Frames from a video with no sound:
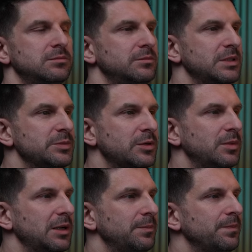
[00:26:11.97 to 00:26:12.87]
Without any
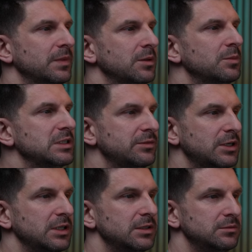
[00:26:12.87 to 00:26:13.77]
problems. We
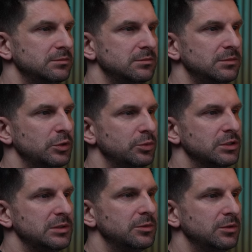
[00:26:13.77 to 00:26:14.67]
created, let's say, a
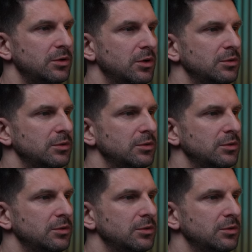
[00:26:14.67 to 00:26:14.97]
road.